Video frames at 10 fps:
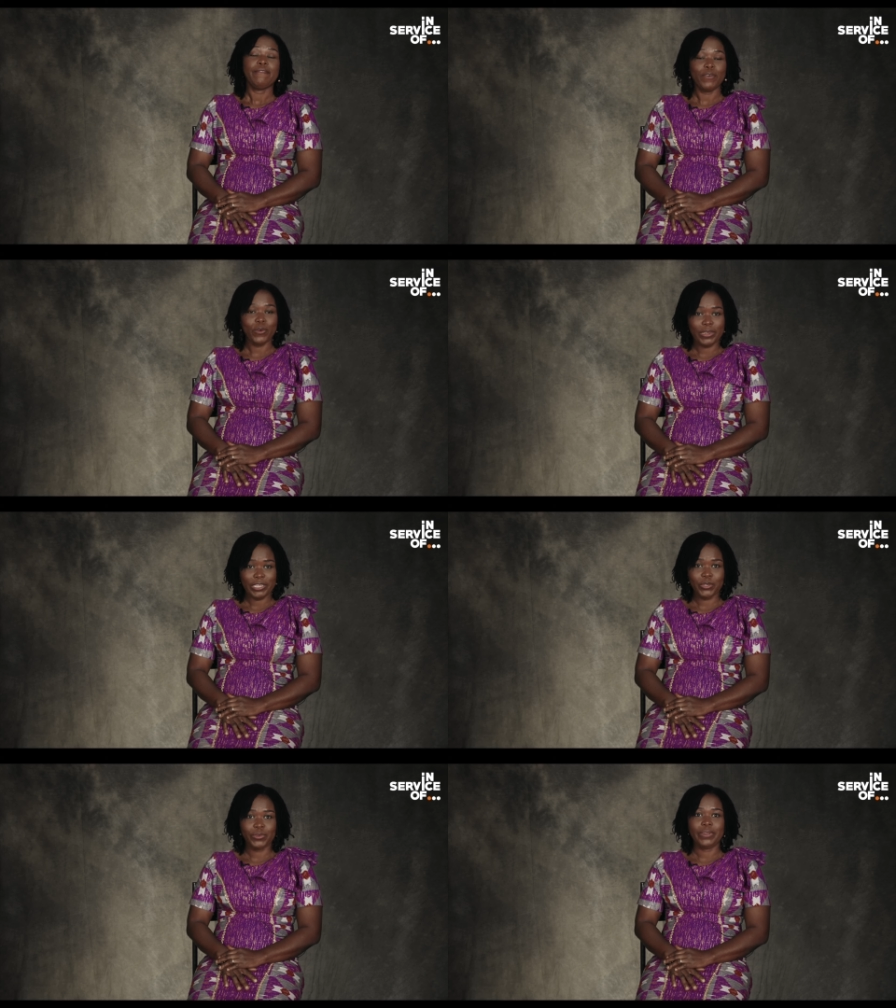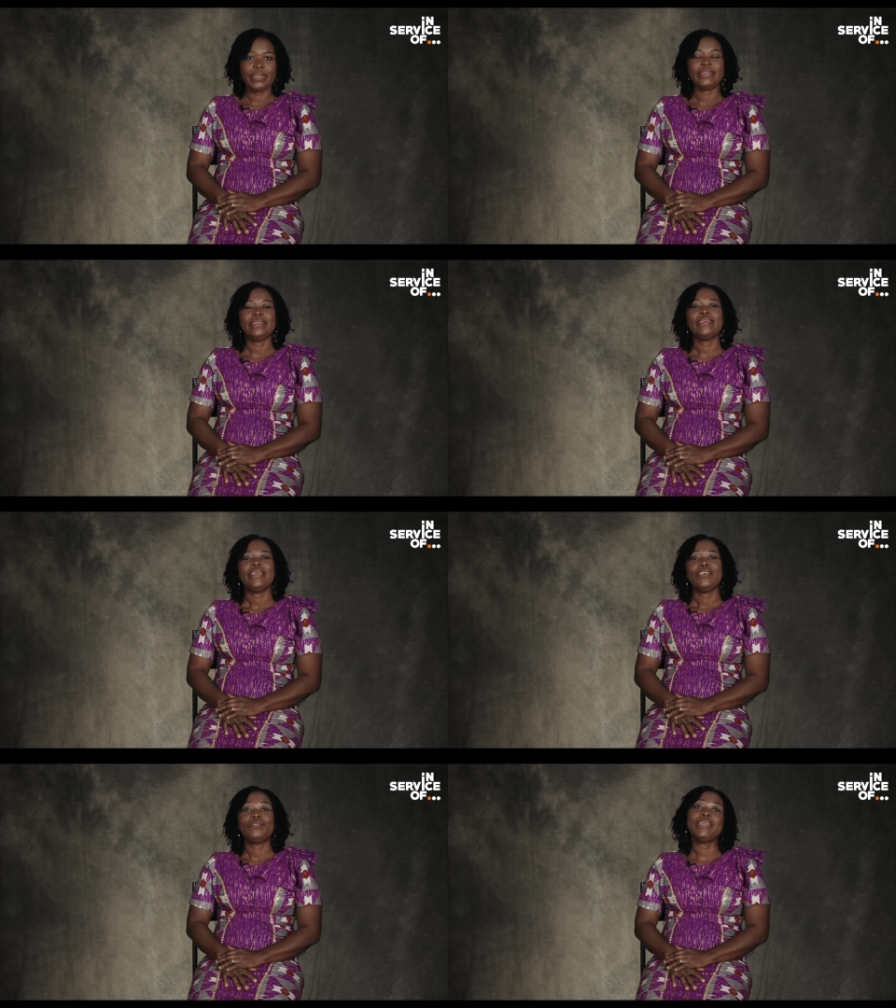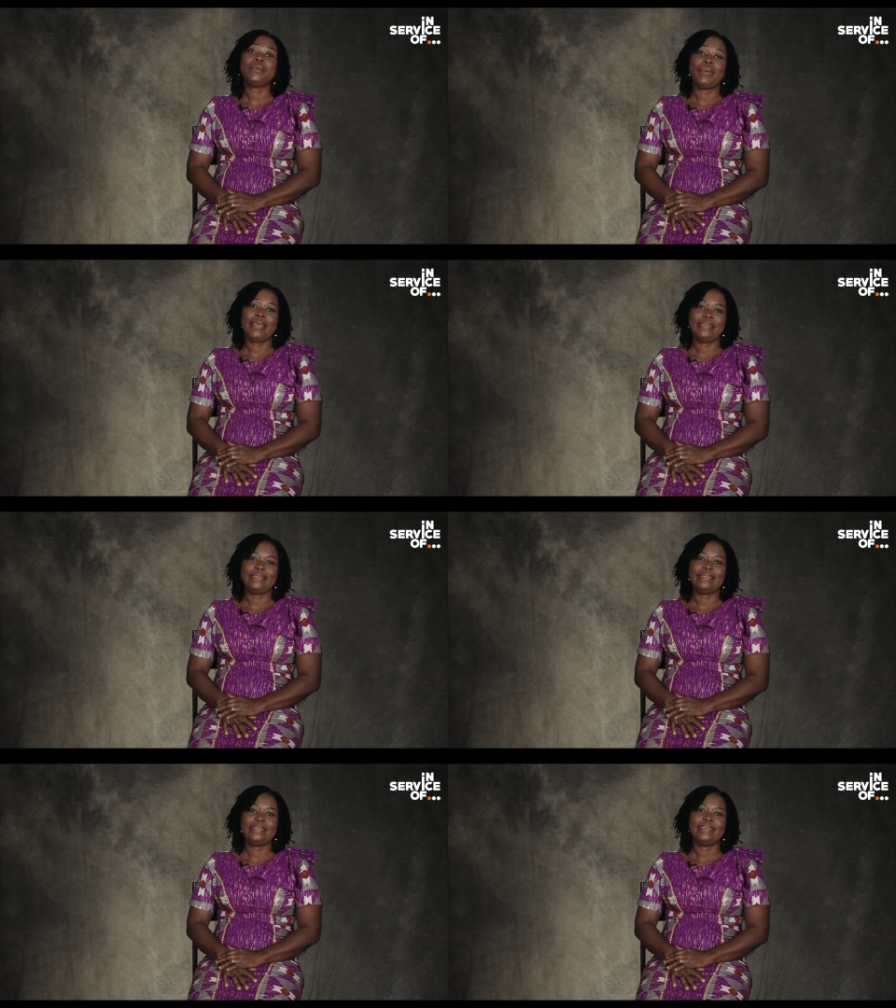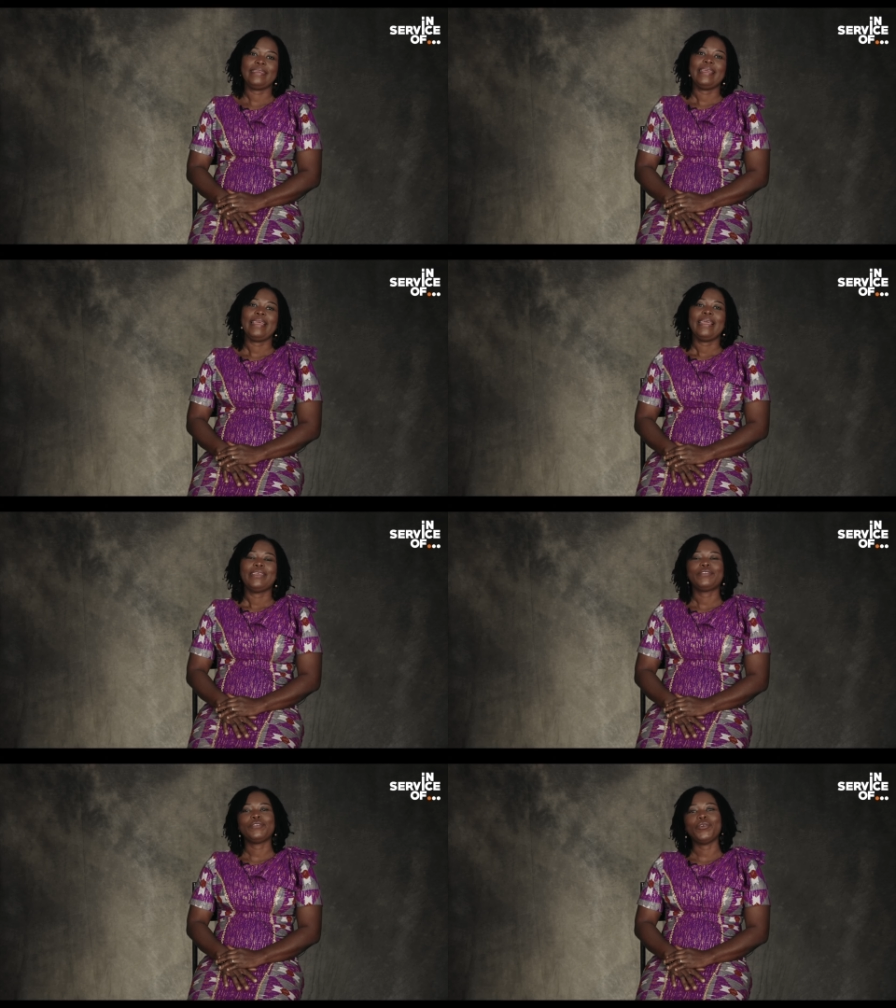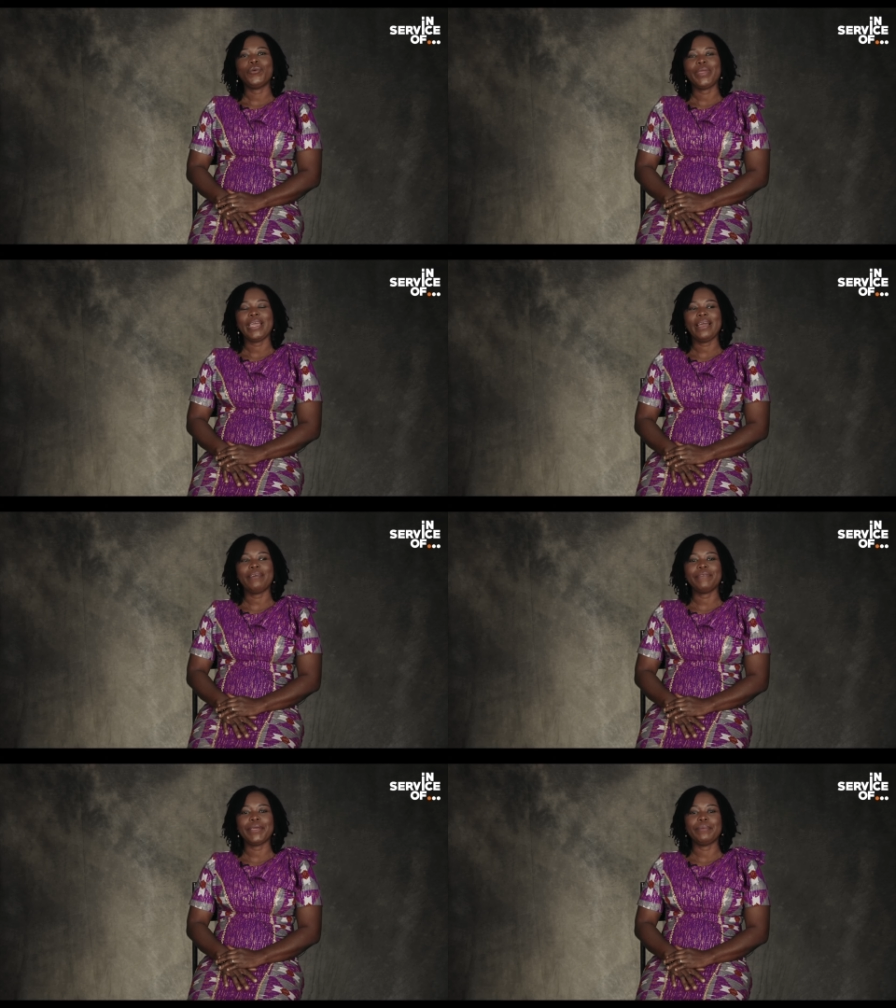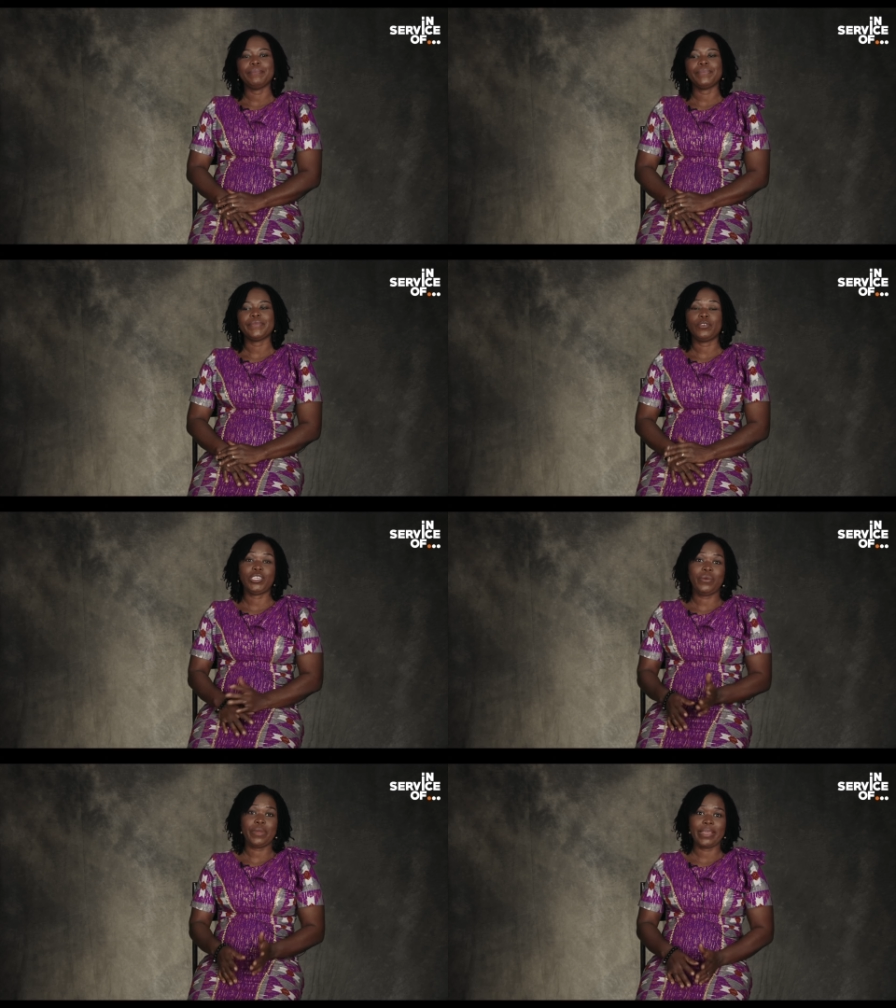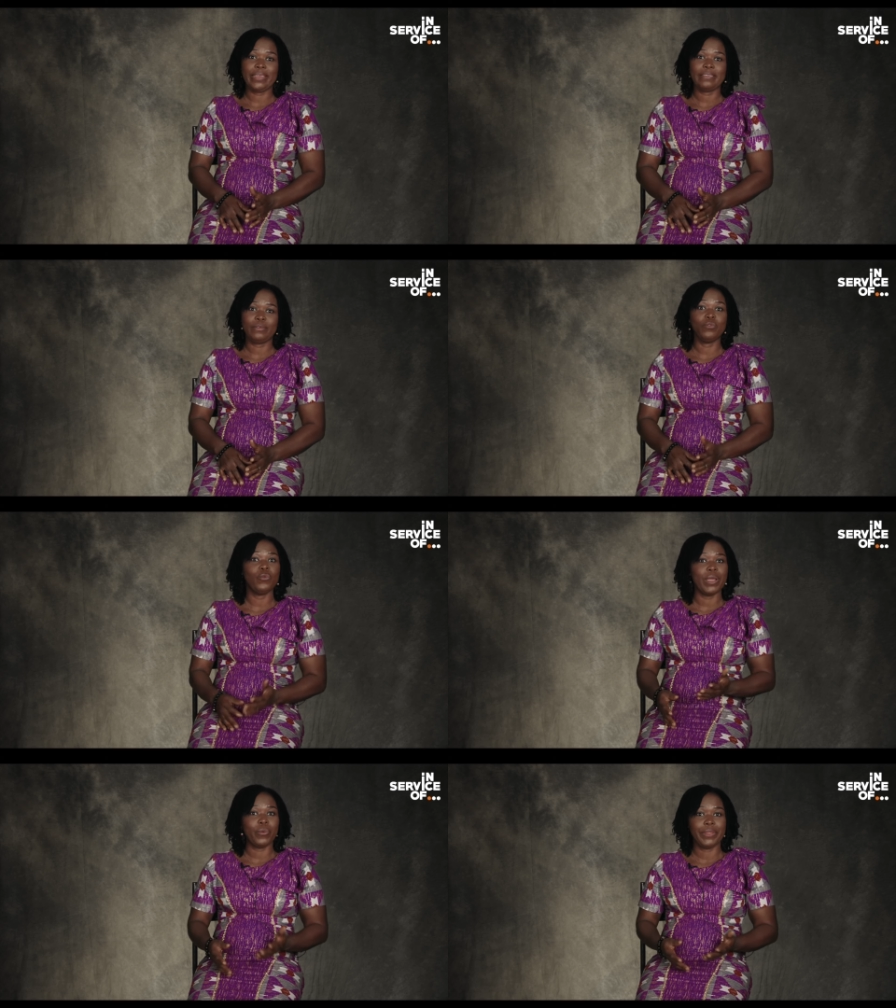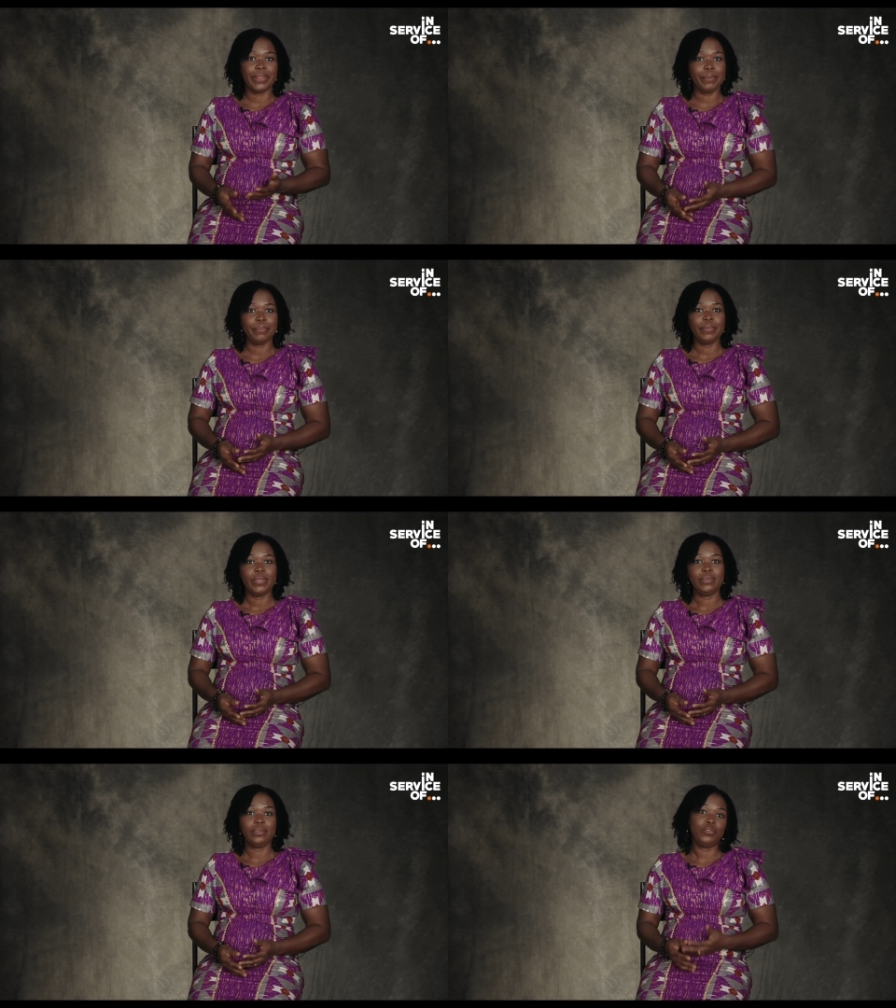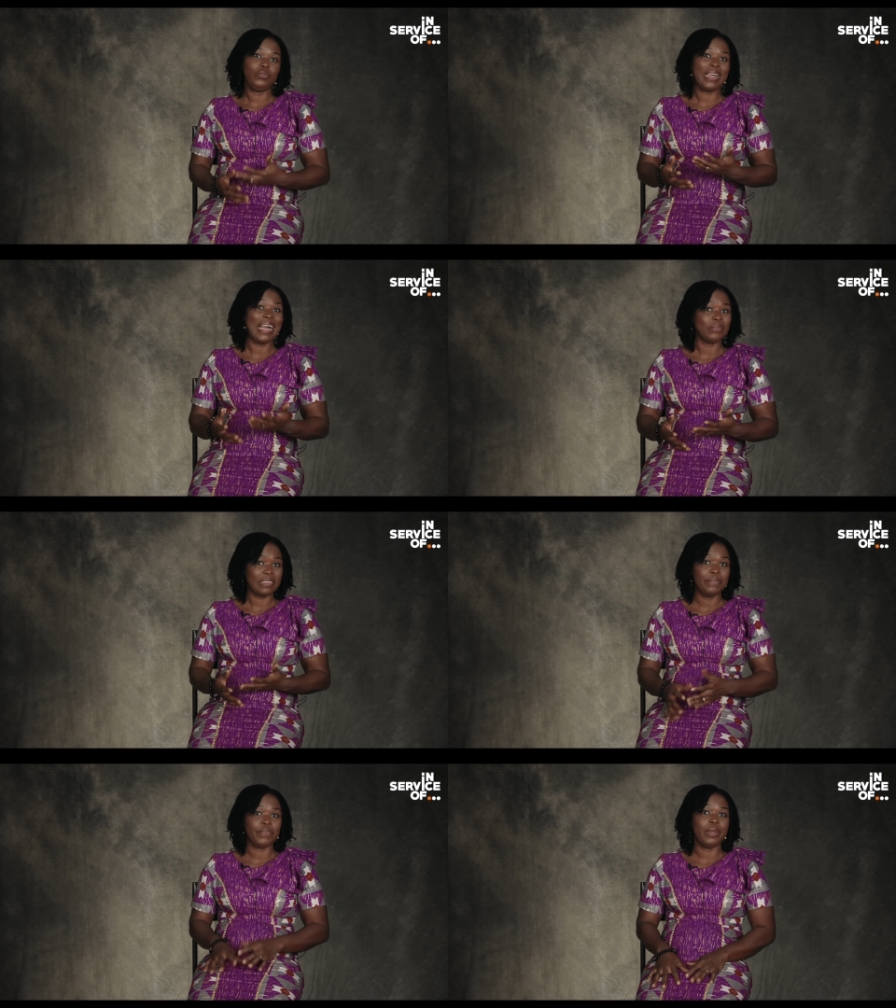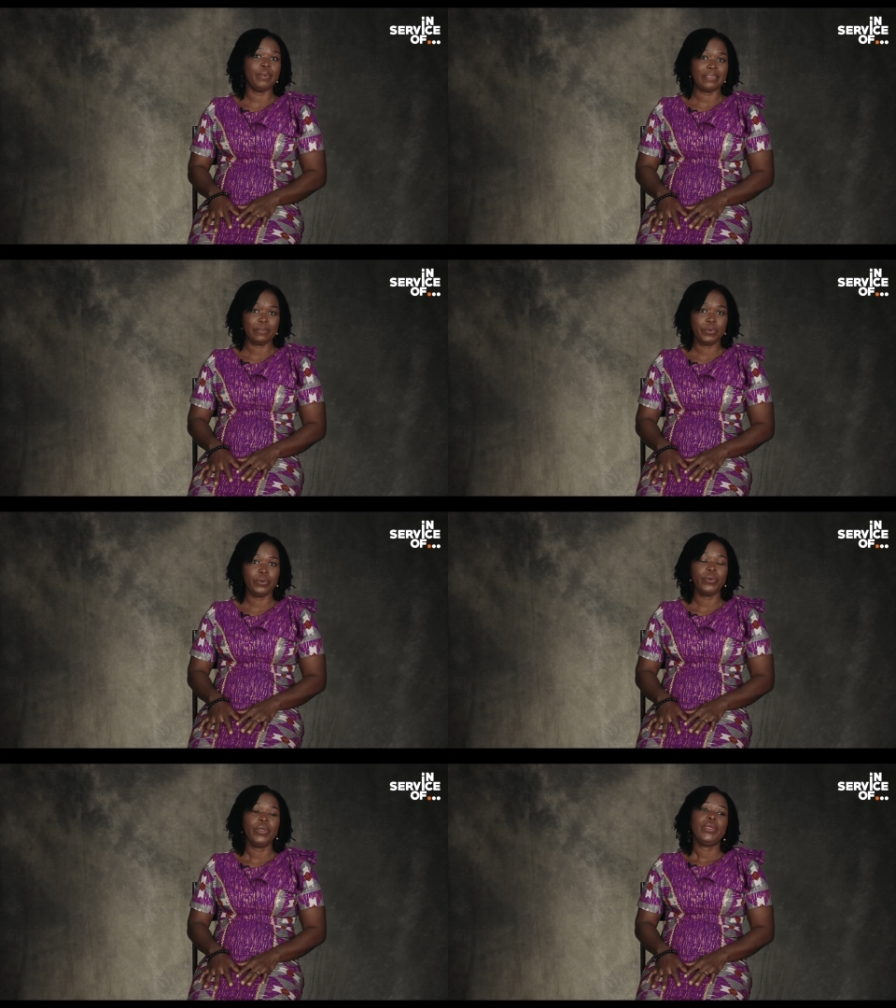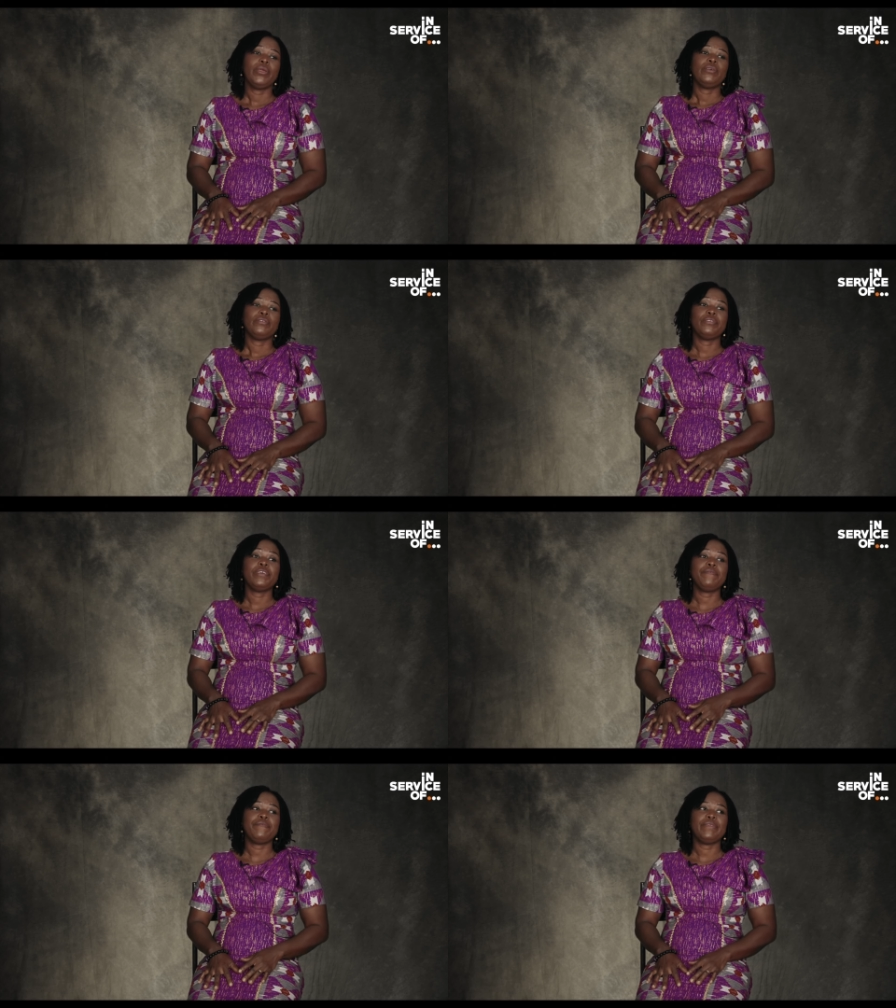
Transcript: For all the children. So it depends. So we have um, social workers who work with them. They do counseling for them as well. So if